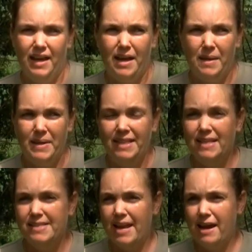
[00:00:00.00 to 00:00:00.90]
In
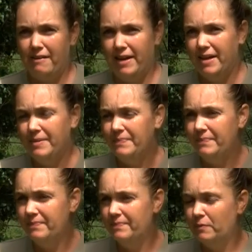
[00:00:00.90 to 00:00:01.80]
this area
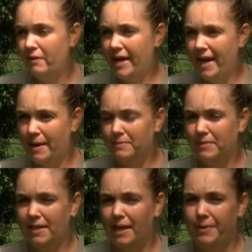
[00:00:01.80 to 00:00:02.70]
where I
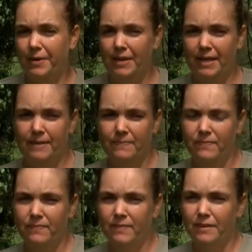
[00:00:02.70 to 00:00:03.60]
am, Claboni,
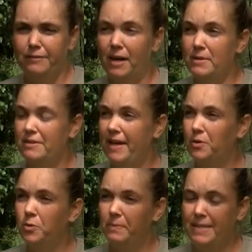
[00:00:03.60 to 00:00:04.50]
farmers have had
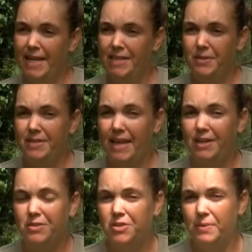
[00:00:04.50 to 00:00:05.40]
all the potatoes
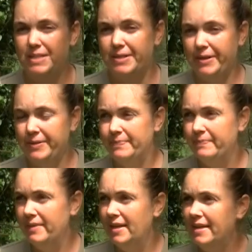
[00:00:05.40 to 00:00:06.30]
taken 2 weeks ago.
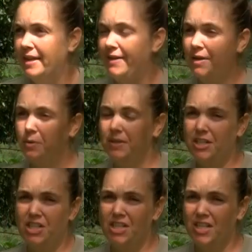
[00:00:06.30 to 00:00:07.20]
They've had all
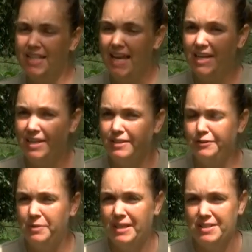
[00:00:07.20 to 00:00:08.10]
their ginger taken a
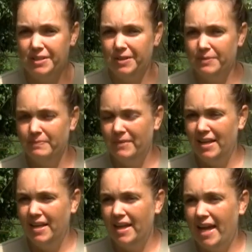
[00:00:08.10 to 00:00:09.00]
few weeks ago.
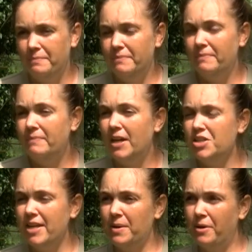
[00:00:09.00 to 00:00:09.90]
My
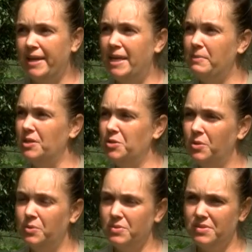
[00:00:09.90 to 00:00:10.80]
shed where I keep my
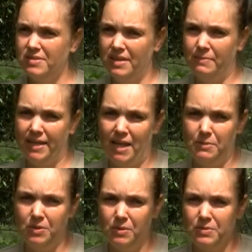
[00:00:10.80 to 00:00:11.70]
tools and my
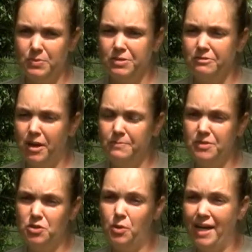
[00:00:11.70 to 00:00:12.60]
chemicals was
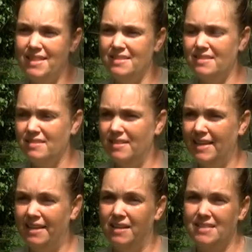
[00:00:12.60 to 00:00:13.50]
robbed twice in
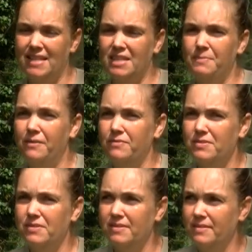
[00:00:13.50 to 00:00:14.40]
the last 6
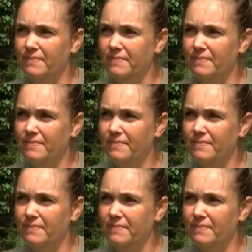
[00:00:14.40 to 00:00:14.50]
months.